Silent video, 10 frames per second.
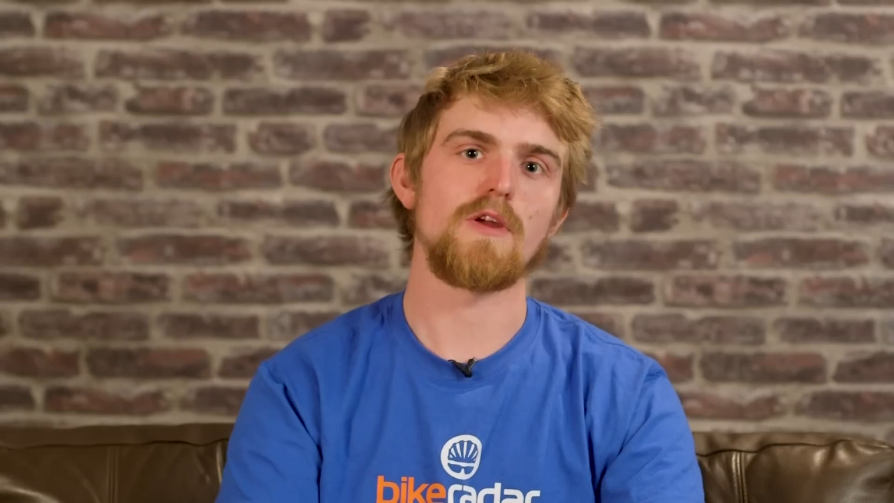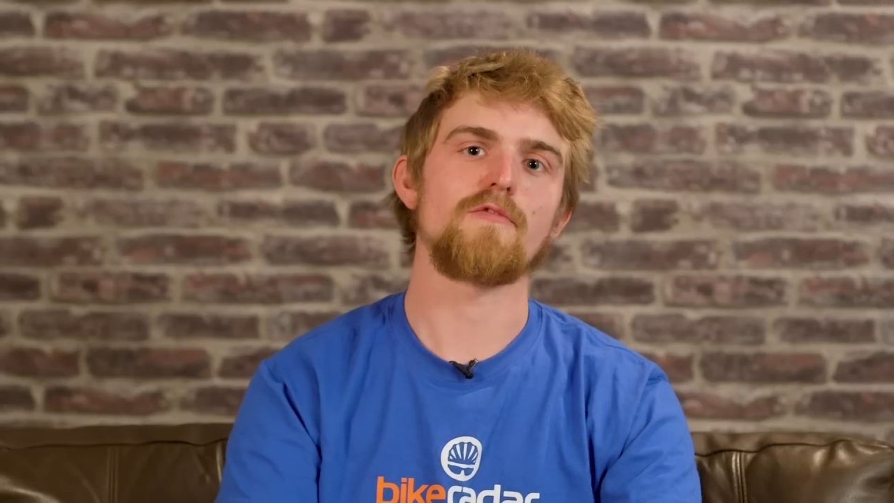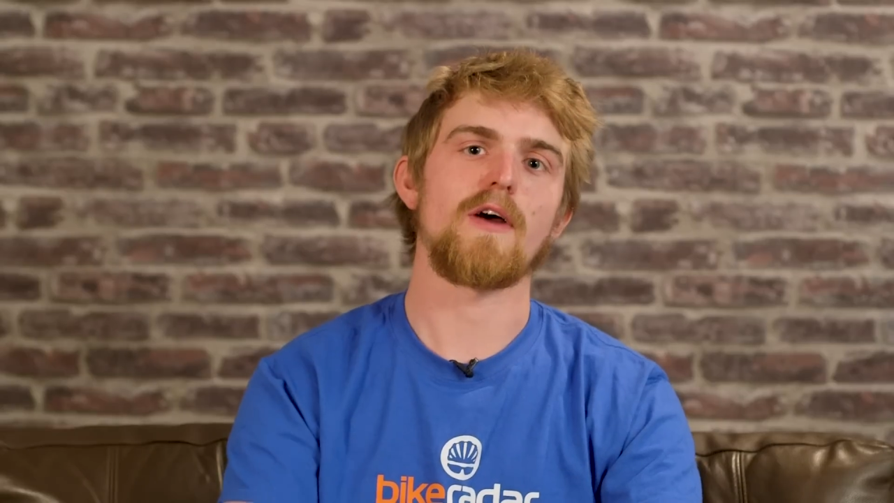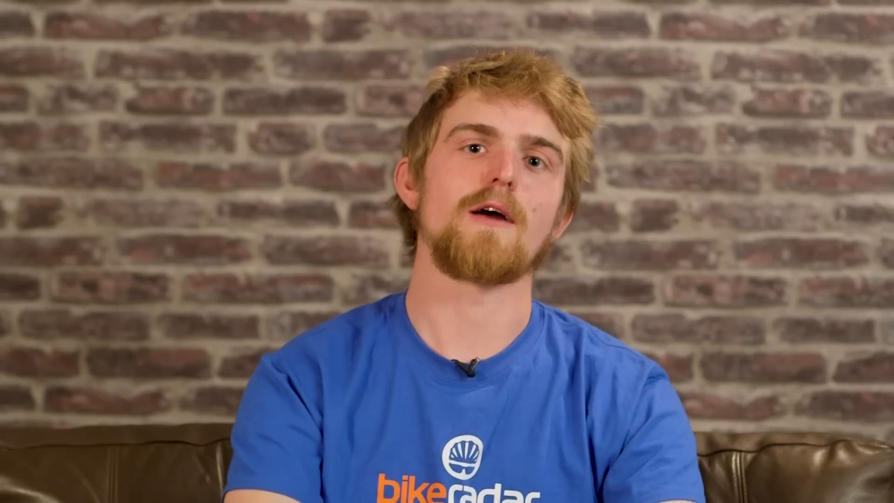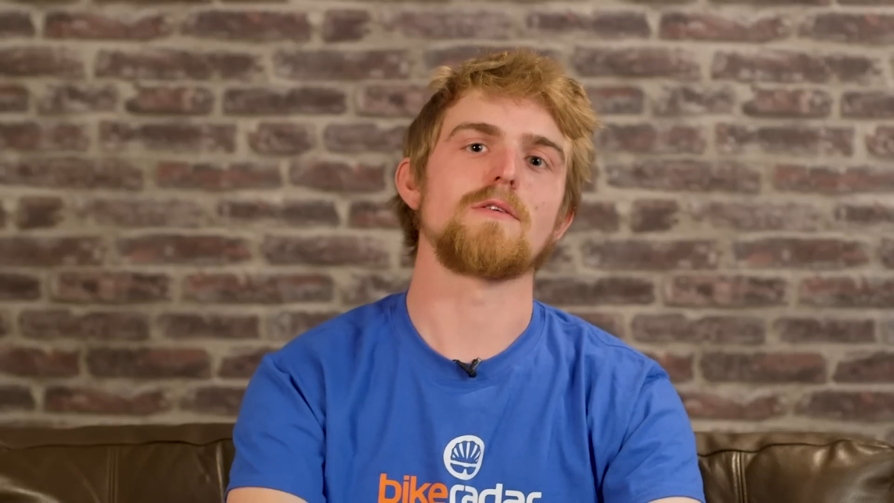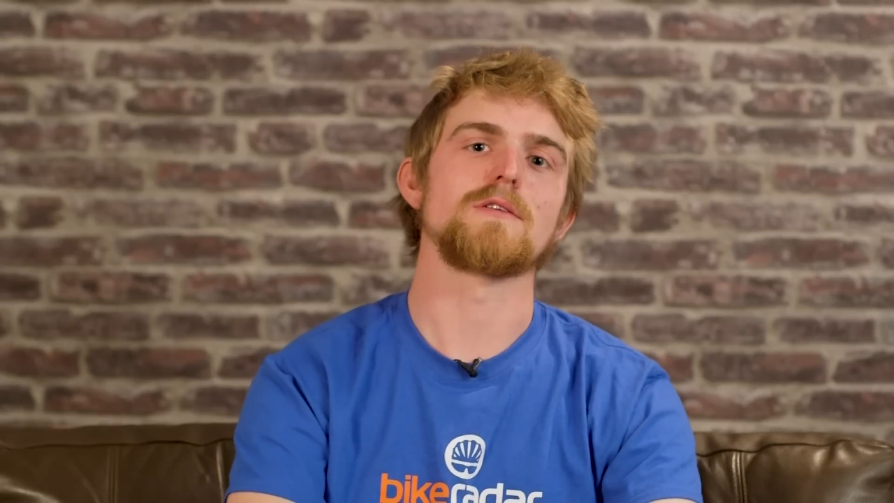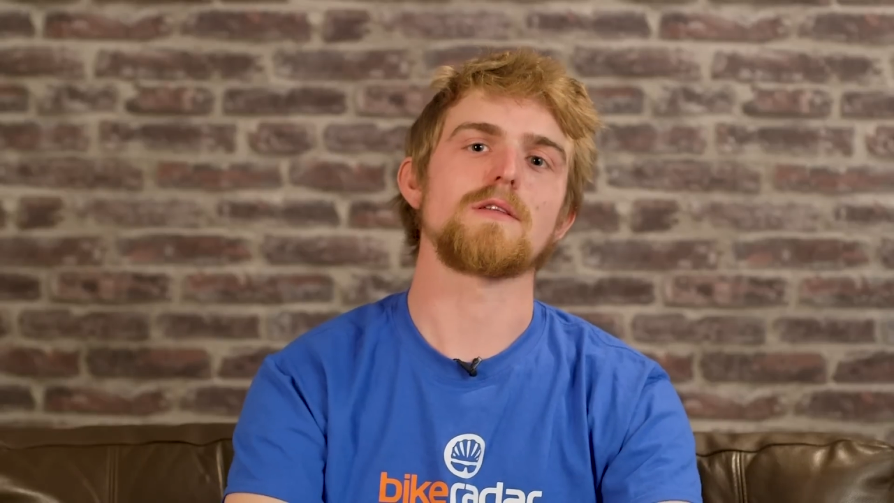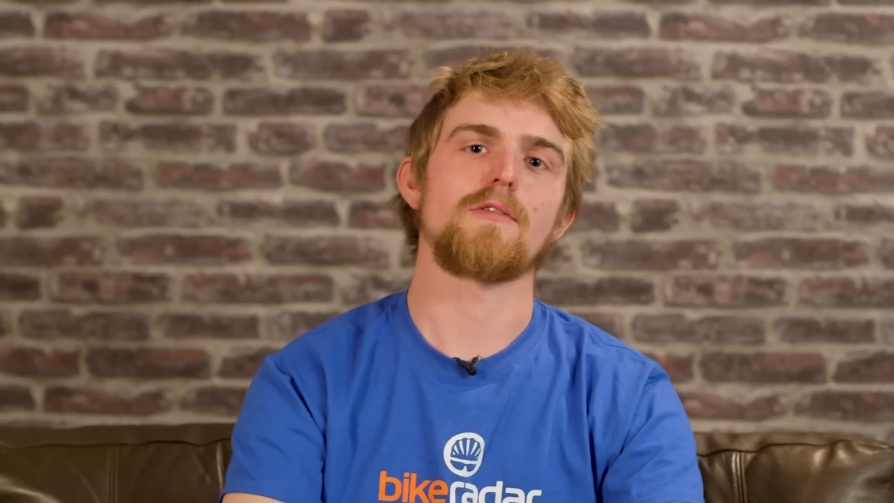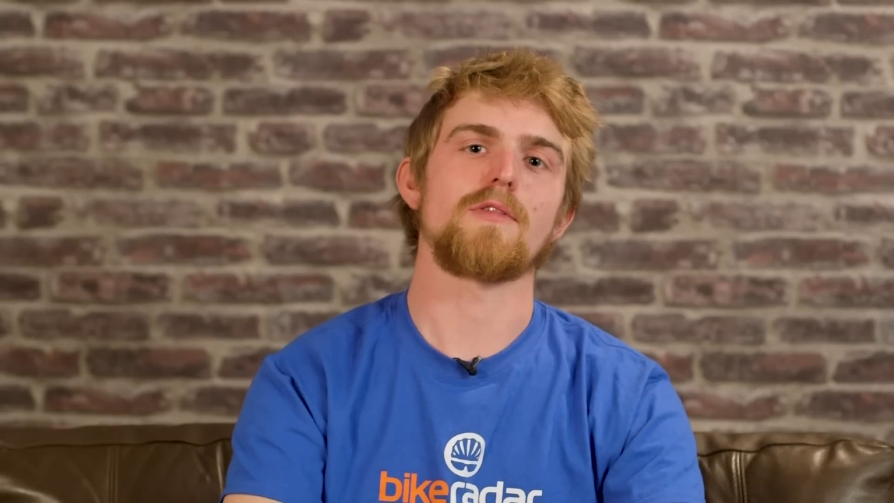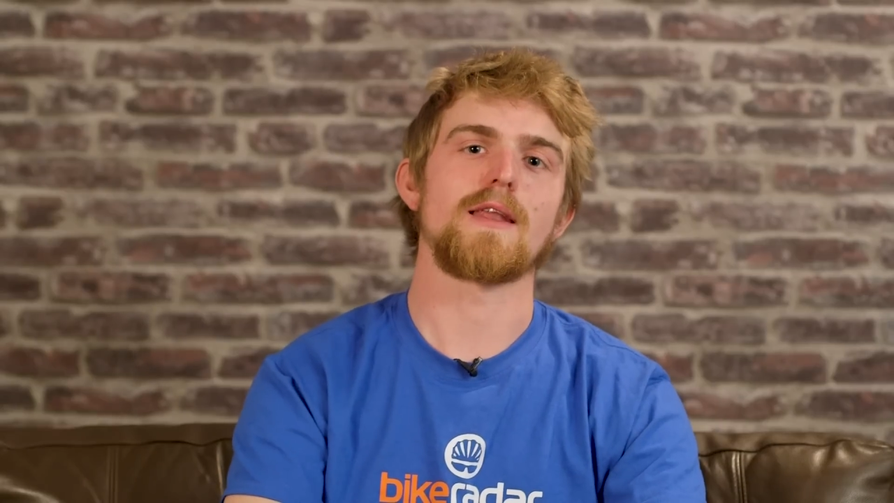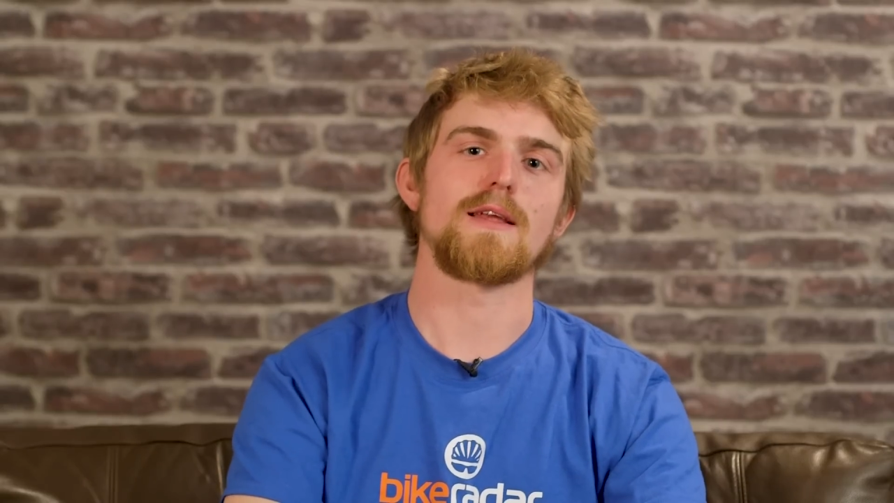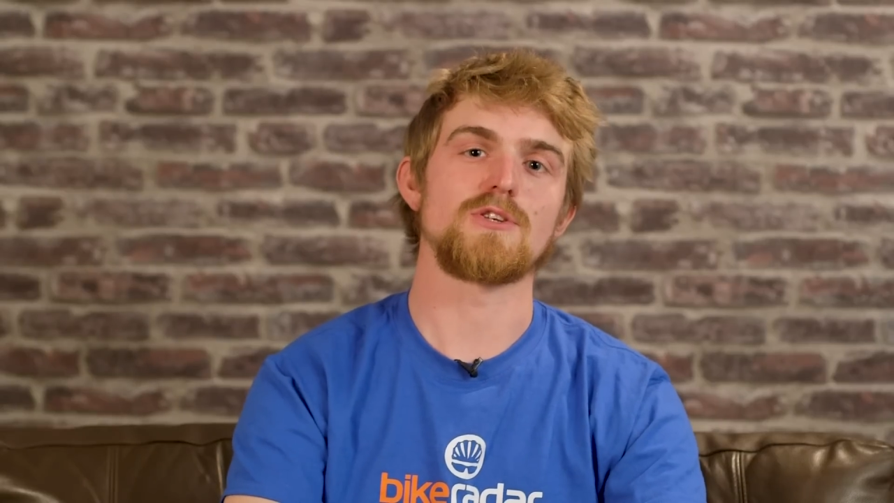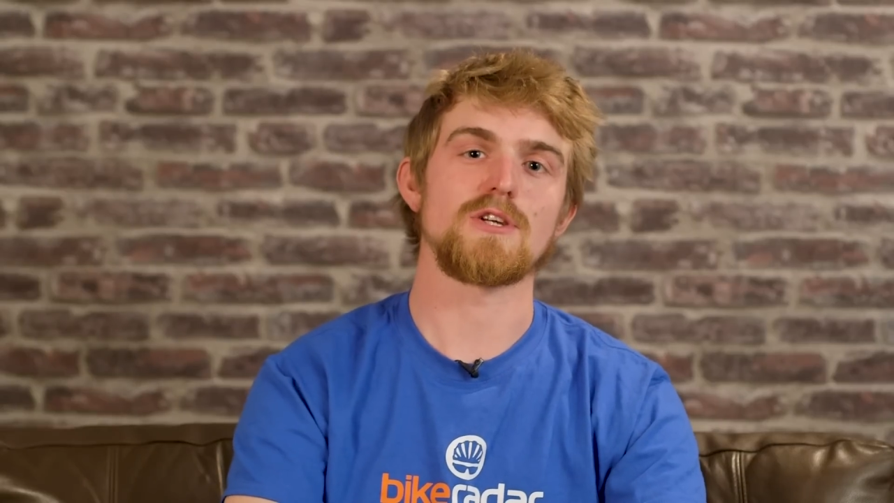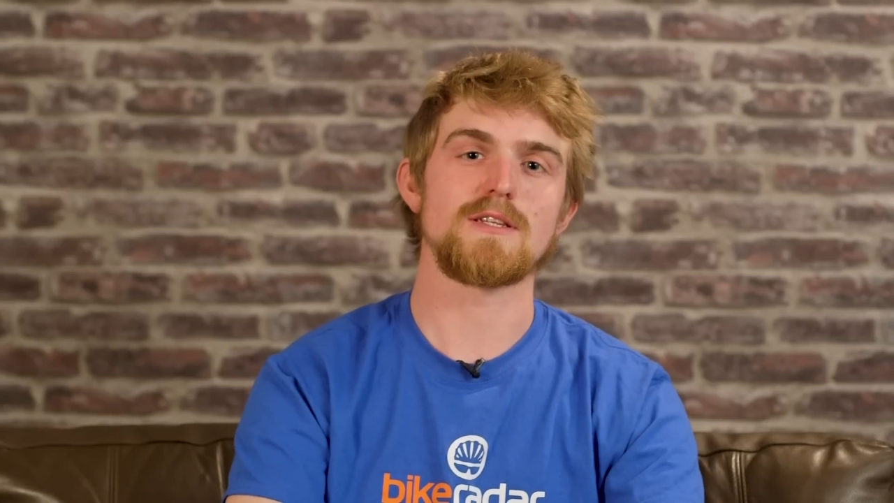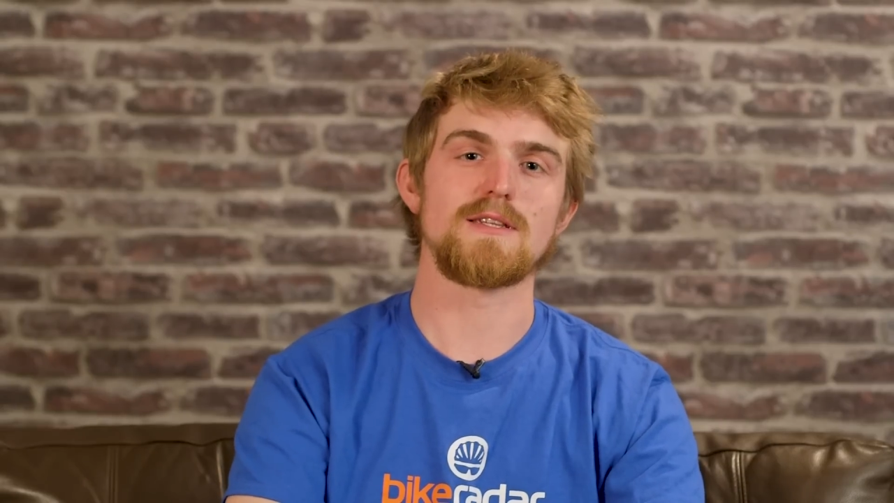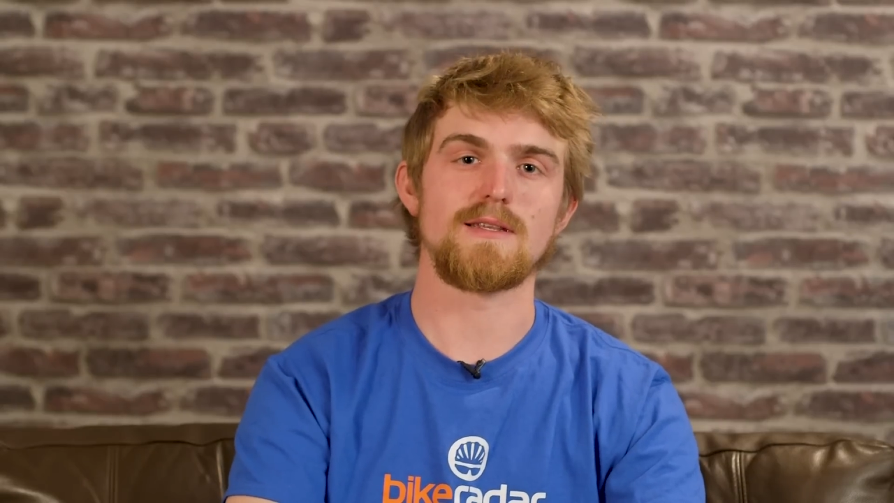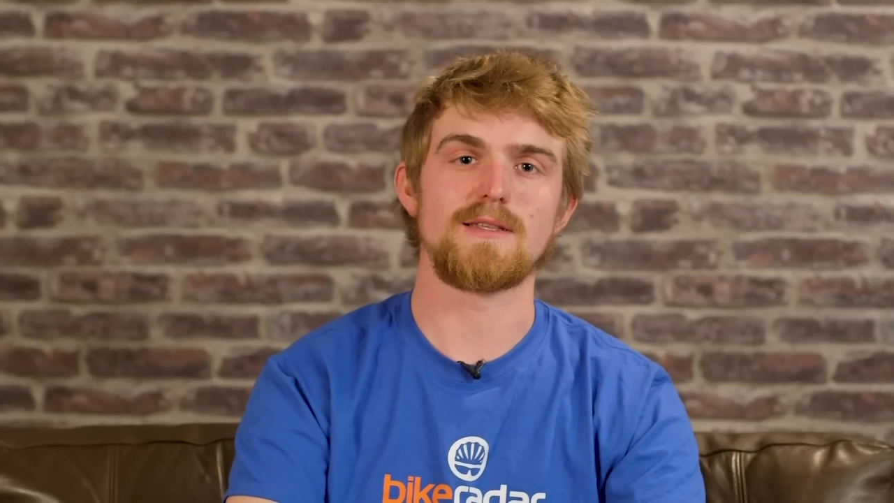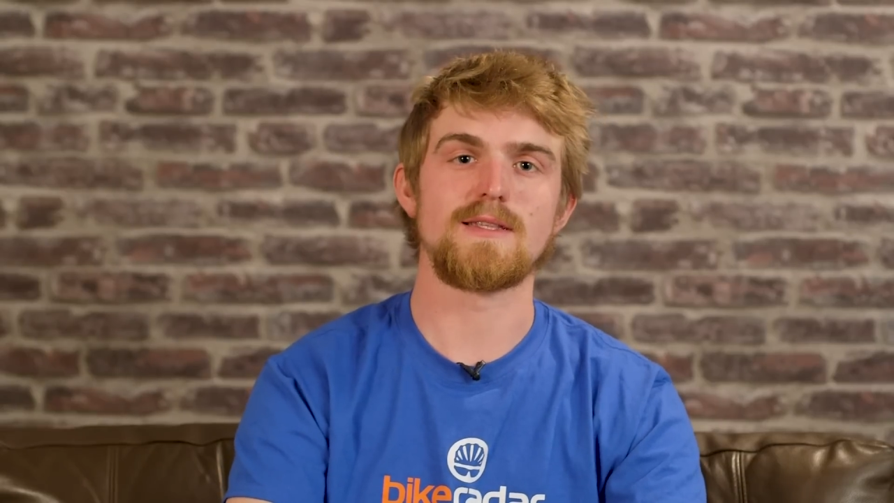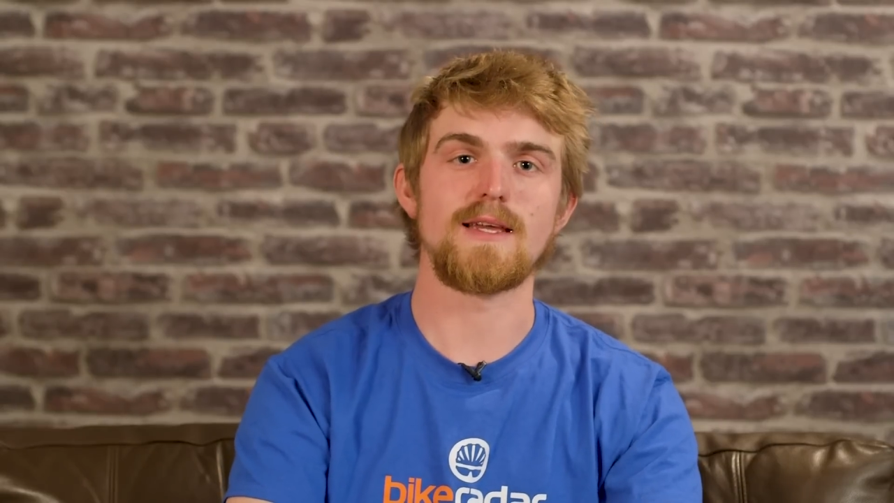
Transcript: we found that it just